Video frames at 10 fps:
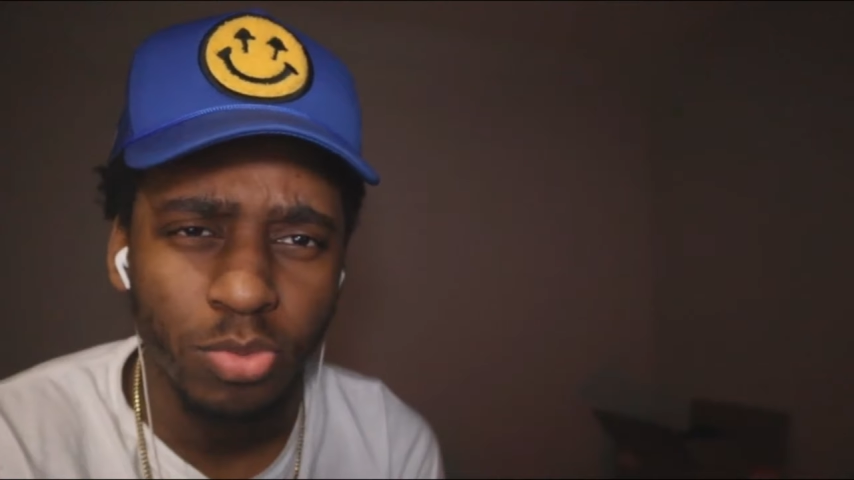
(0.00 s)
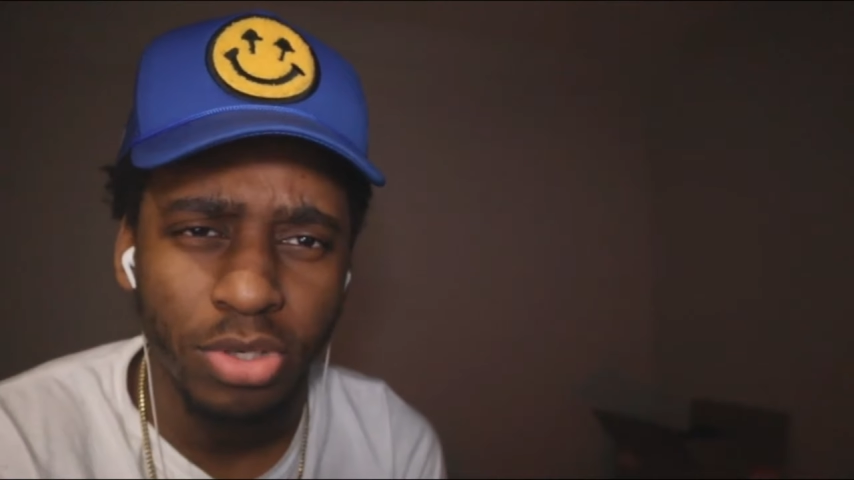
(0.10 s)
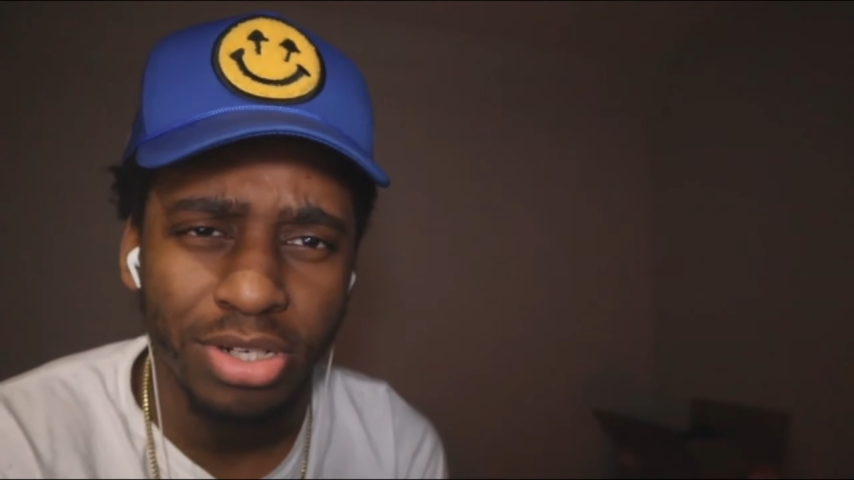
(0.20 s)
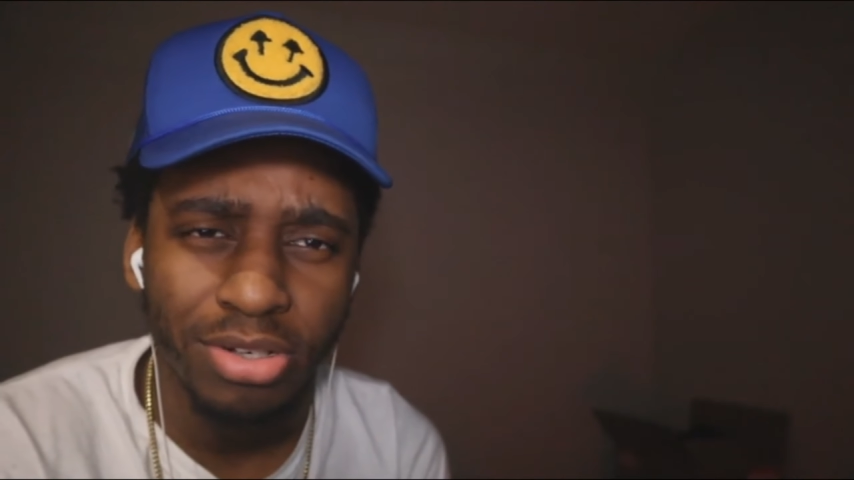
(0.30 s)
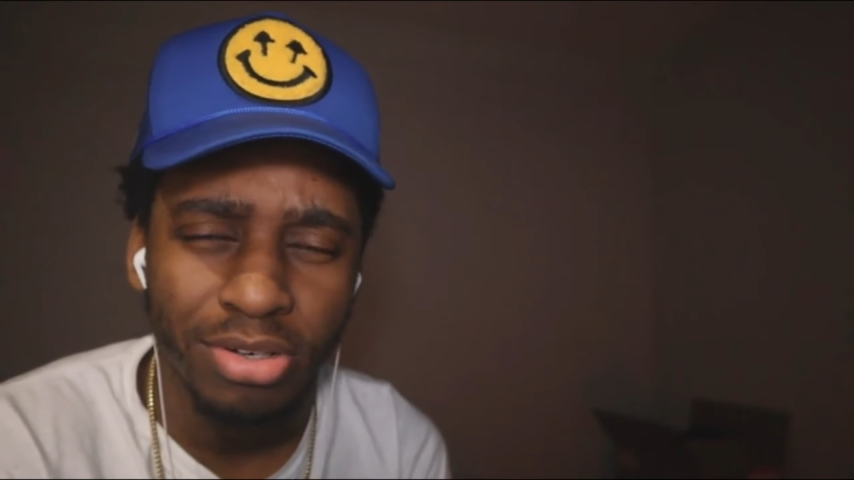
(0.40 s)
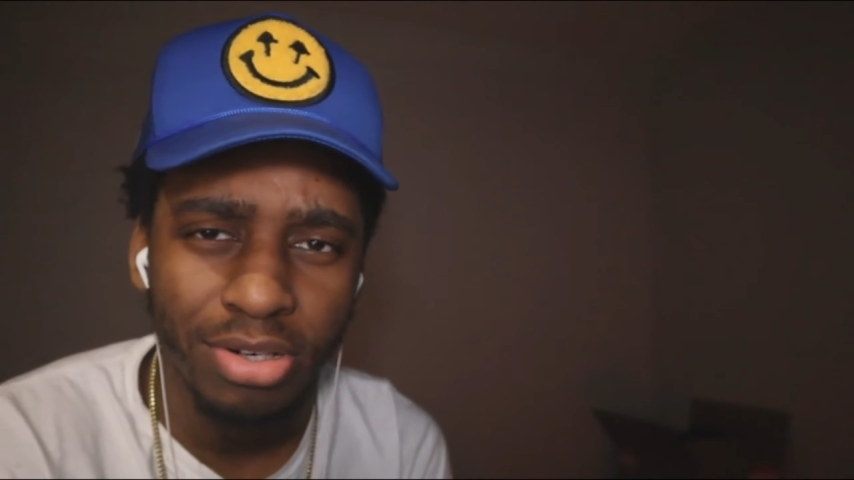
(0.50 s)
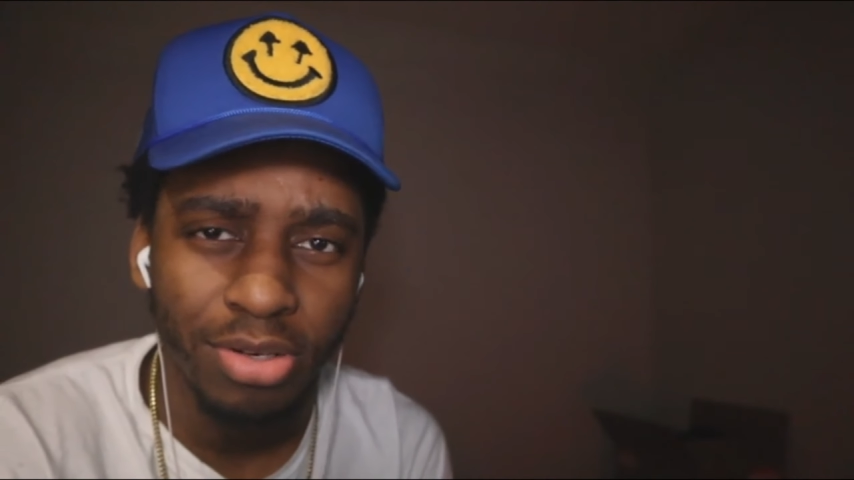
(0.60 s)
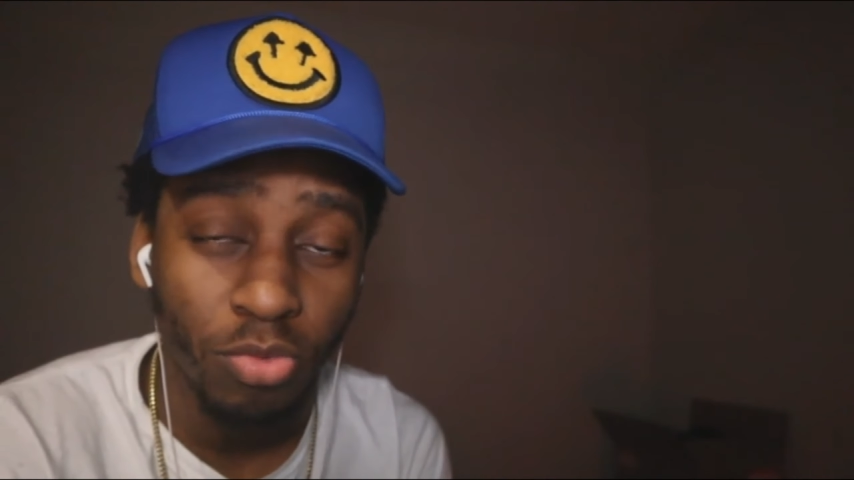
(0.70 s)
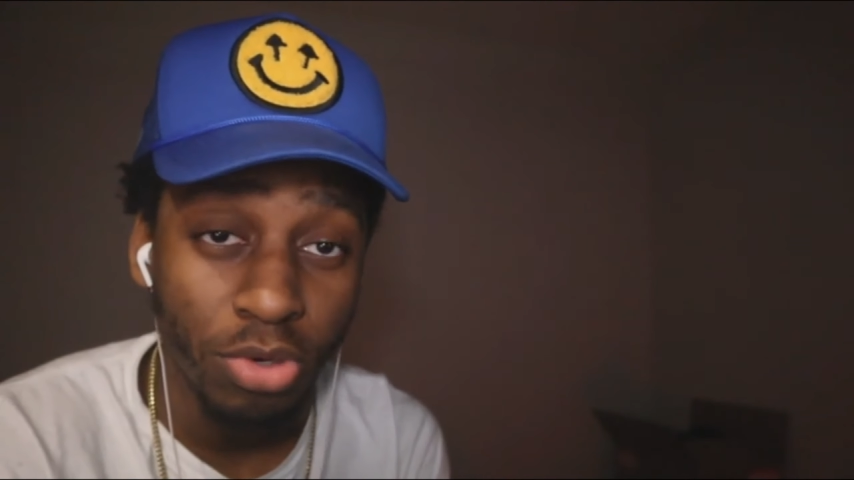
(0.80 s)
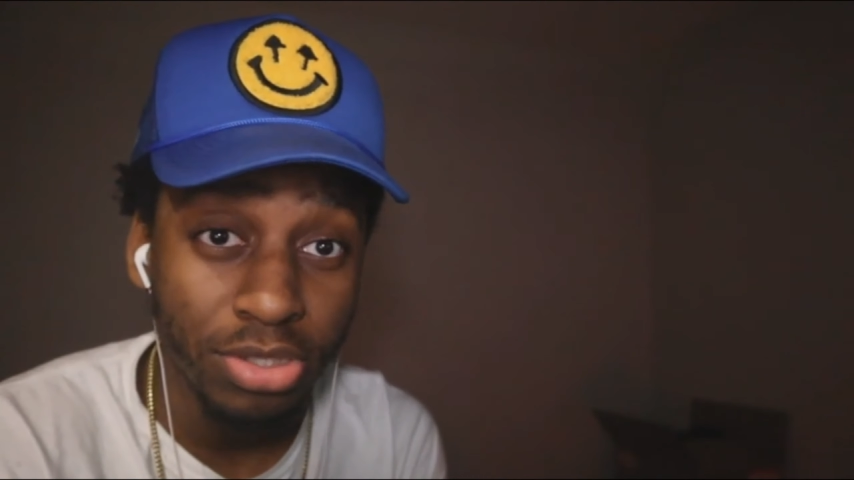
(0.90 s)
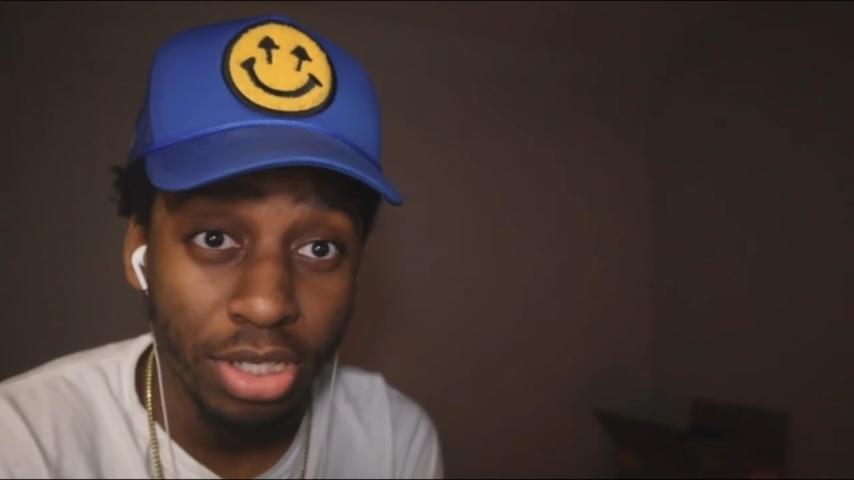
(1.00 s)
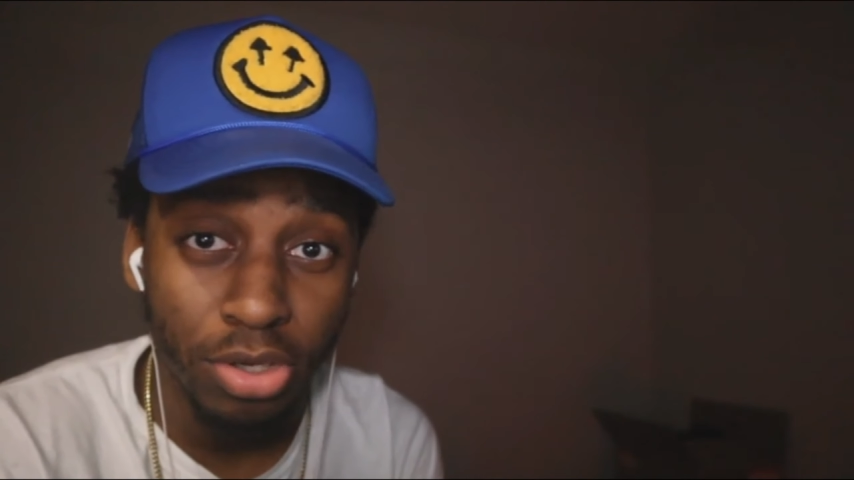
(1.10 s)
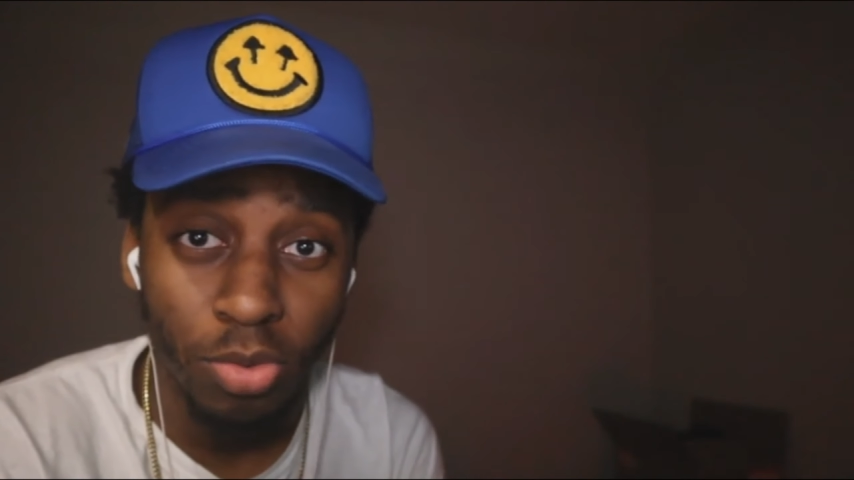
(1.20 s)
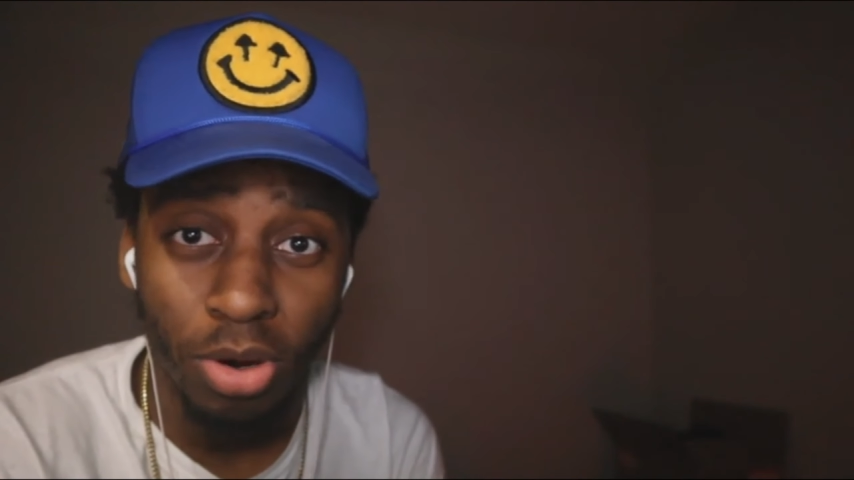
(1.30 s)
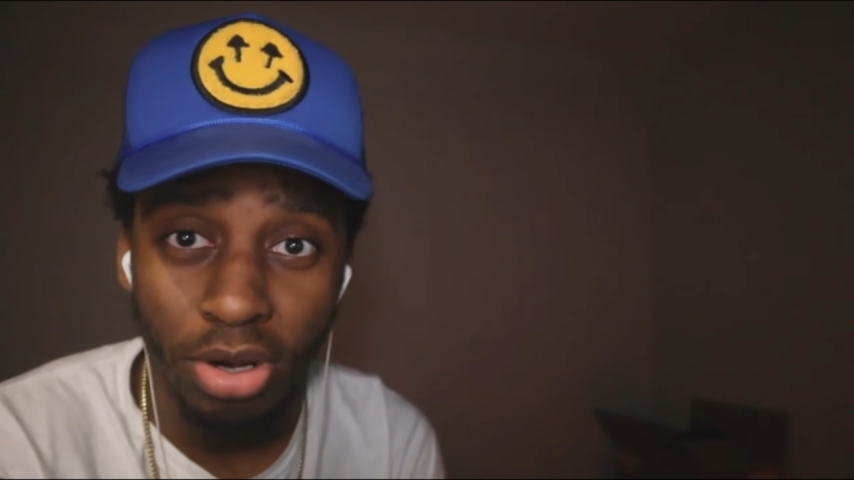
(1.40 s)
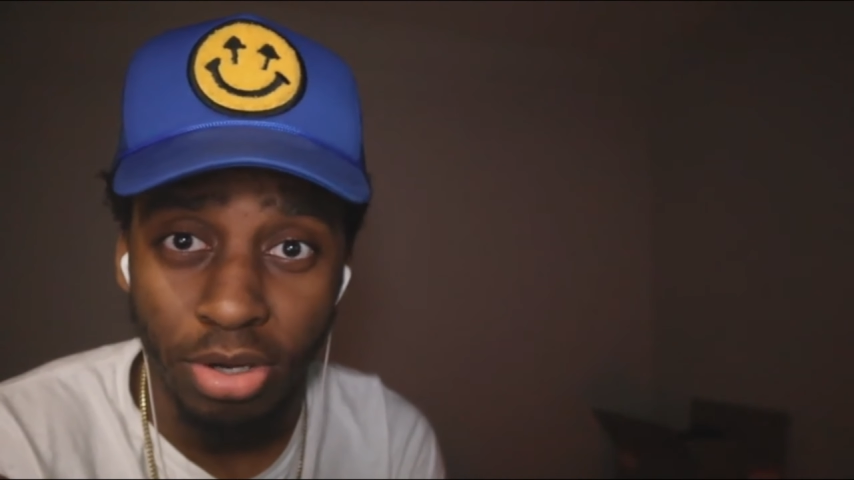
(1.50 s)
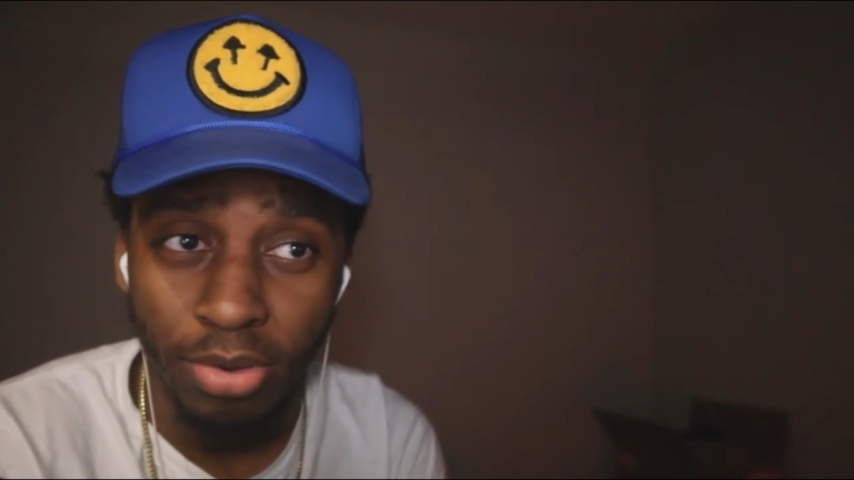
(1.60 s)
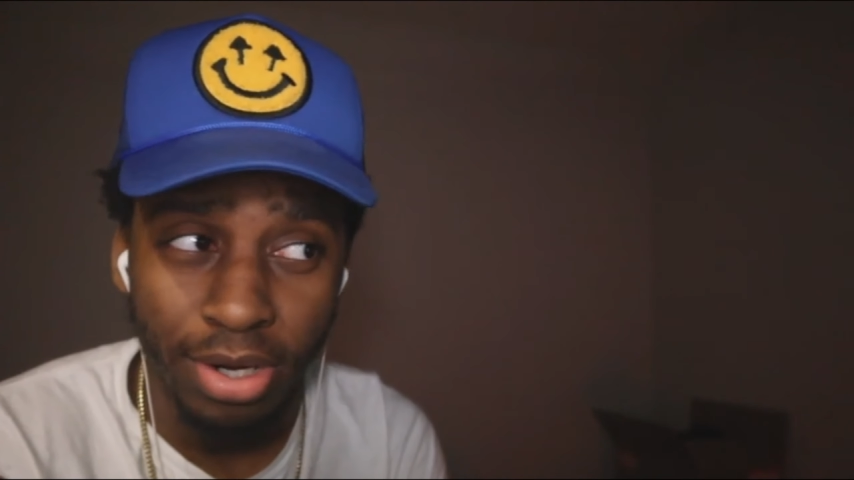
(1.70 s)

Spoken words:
Will's underwater